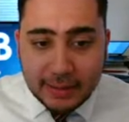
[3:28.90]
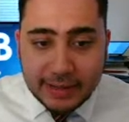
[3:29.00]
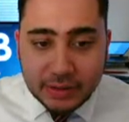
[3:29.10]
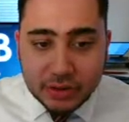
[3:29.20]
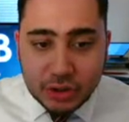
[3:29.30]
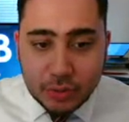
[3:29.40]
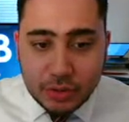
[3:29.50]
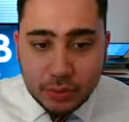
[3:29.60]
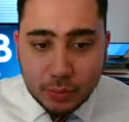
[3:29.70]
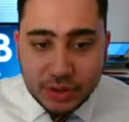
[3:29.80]
here to the
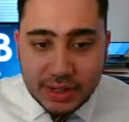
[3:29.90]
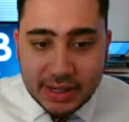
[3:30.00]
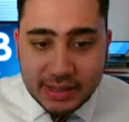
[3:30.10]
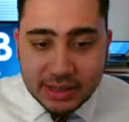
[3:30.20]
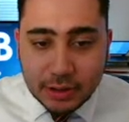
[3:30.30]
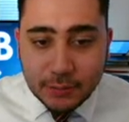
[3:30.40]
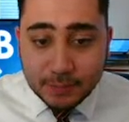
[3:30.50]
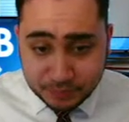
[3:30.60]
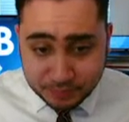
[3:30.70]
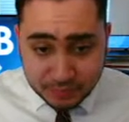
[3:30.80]
north and east. So